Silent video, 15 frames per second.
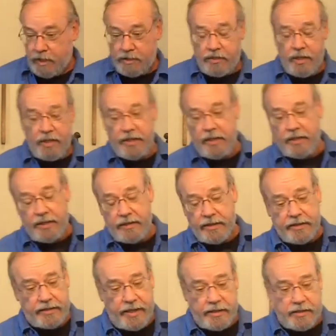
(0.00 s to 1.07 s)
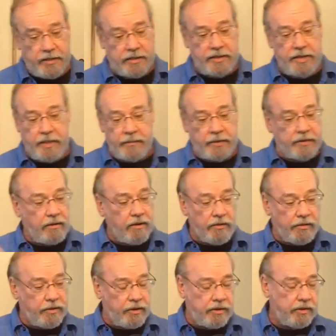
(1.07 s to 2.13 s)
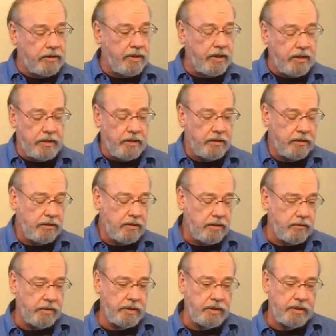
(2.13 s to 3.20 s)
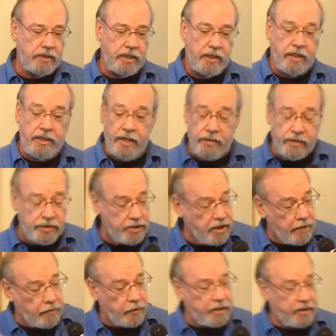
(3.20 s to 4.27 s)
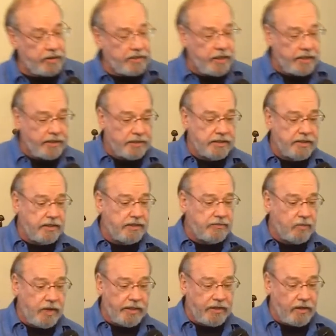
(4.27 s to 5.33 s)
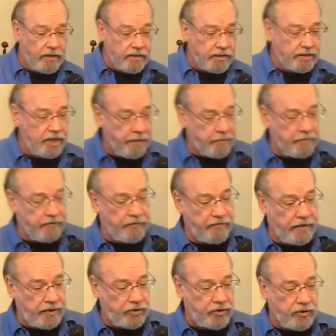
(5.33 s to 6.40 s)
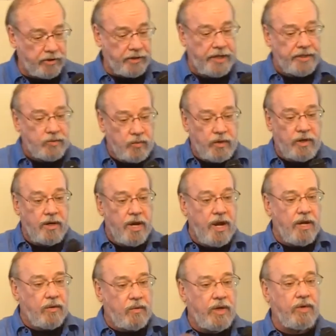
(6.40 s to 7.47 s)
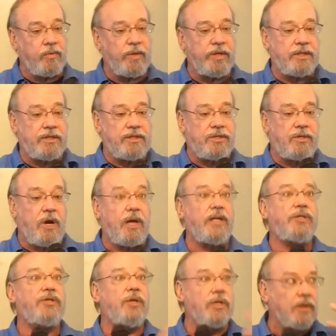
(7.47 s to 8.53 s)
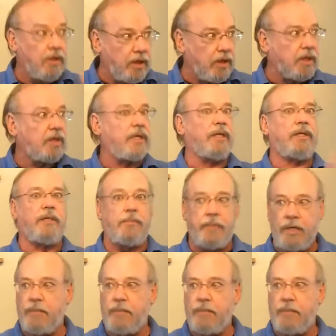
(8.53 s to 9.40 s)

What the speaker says: And I think that's the step of growth that we need to take. Another step we need to take is what I call the step of adventure, and that's where we start to look at the